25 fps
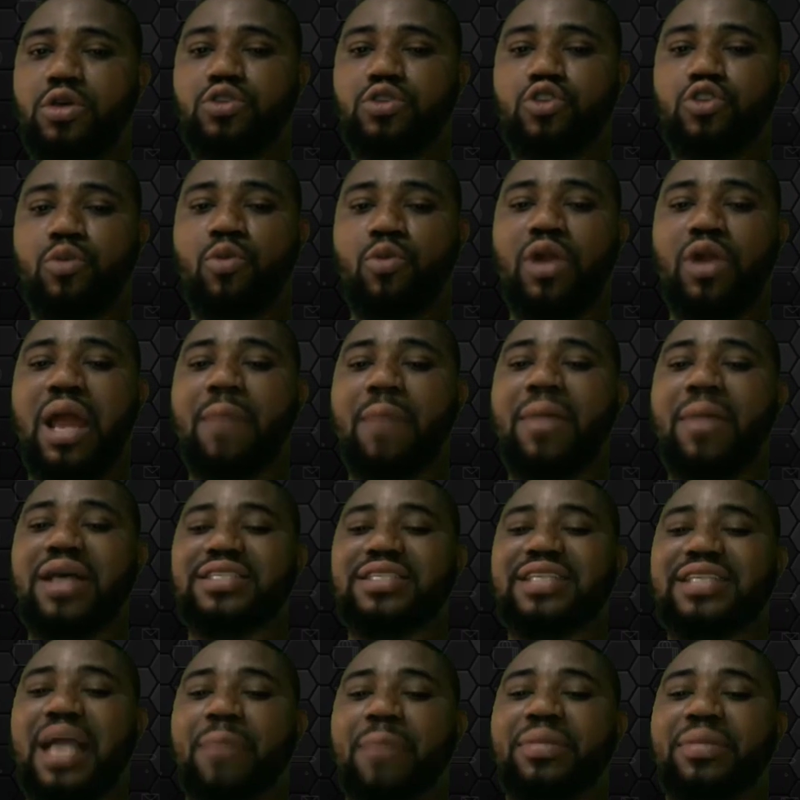So molar
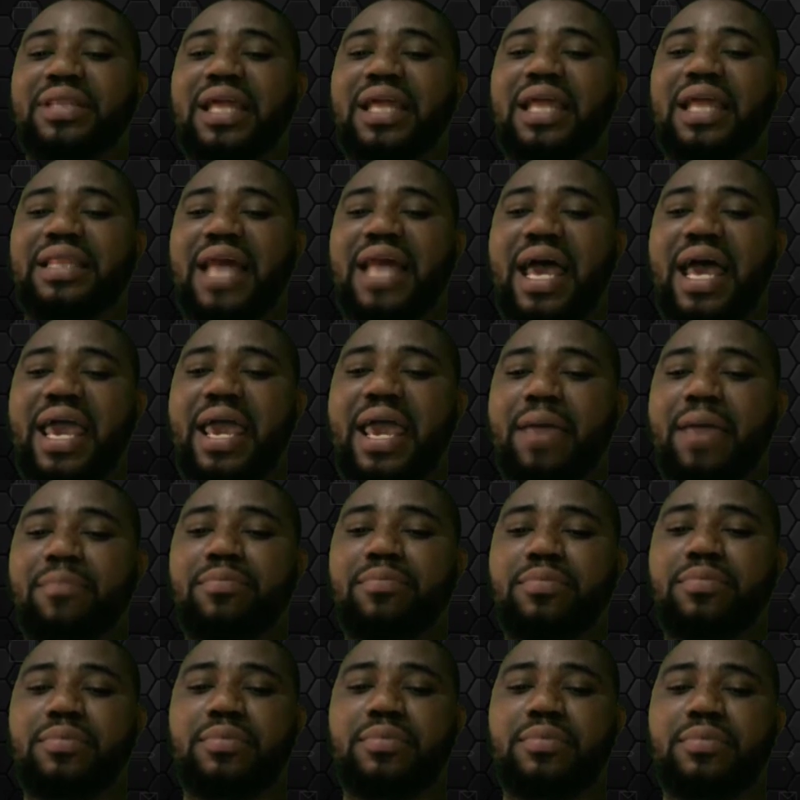mass, capital letter M,
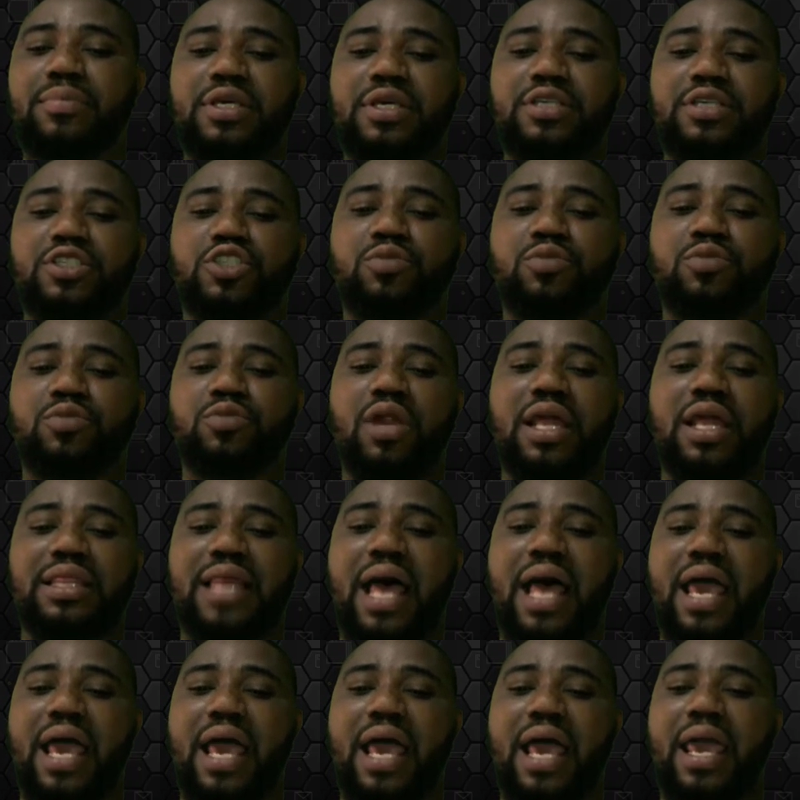is small
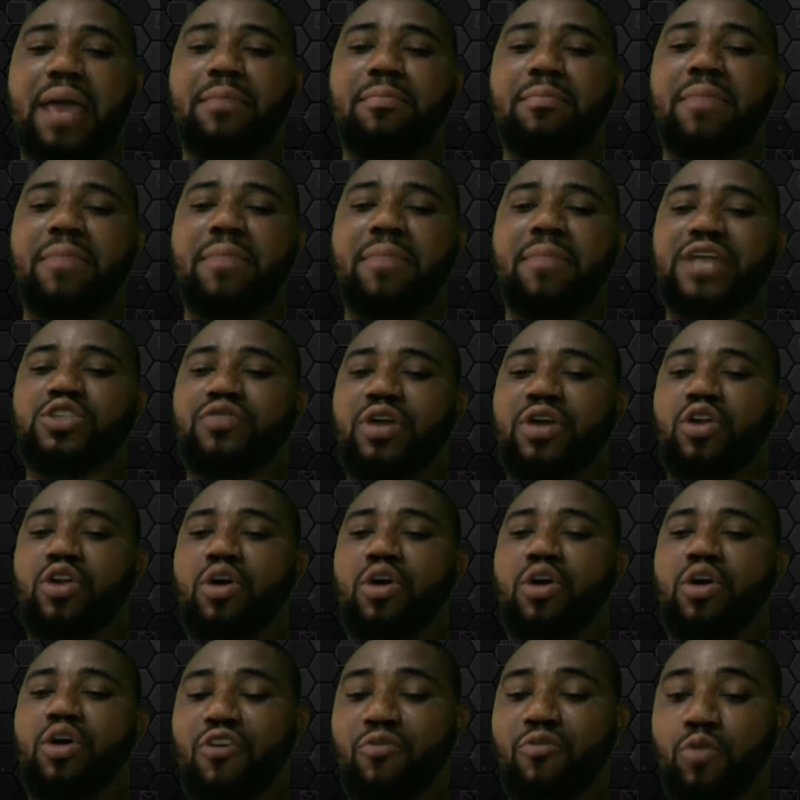letter m, mass over
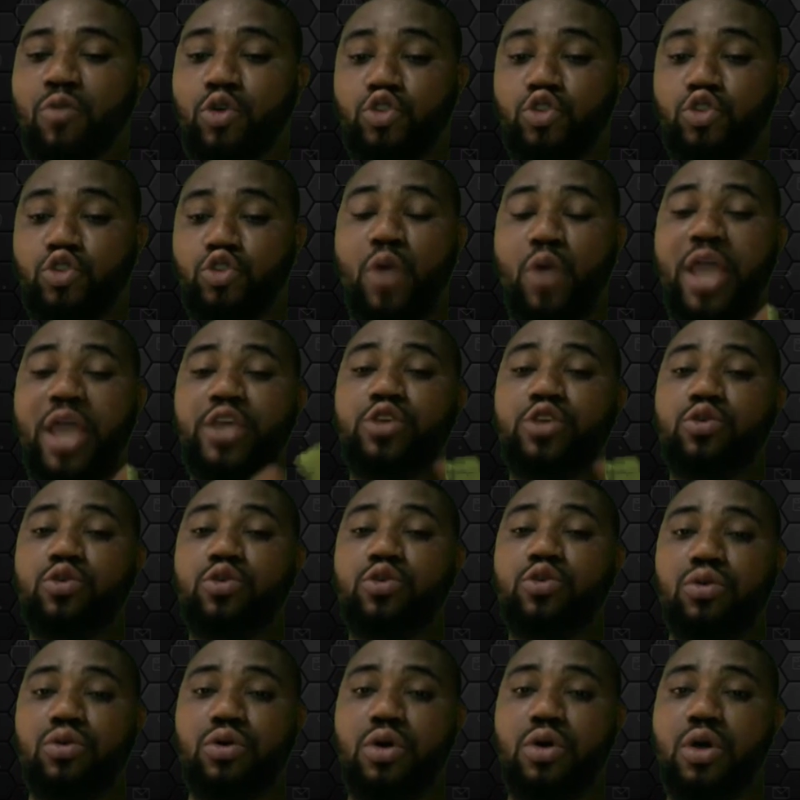number of moles. So when
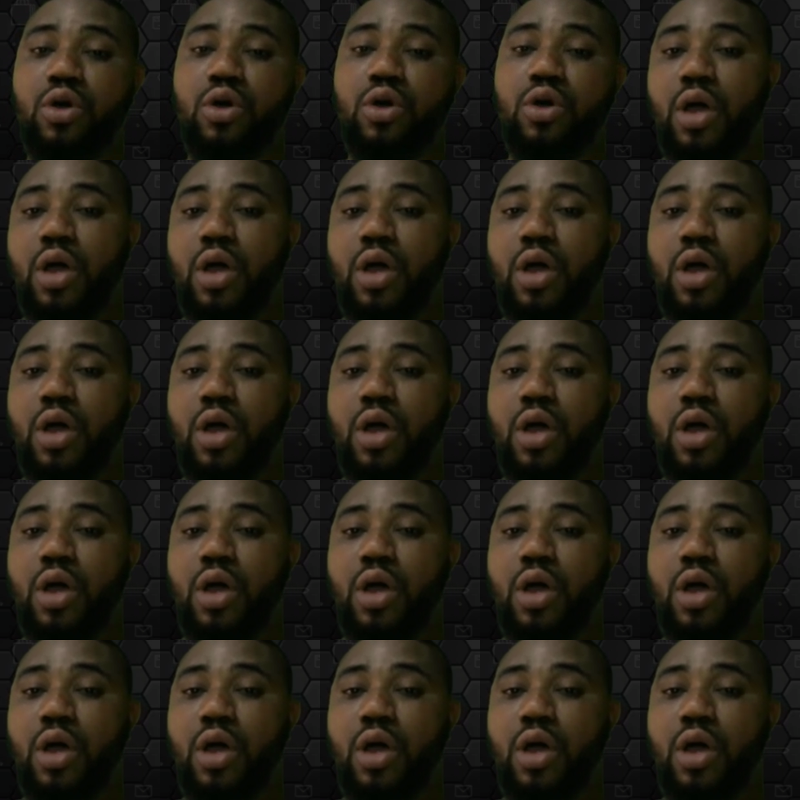you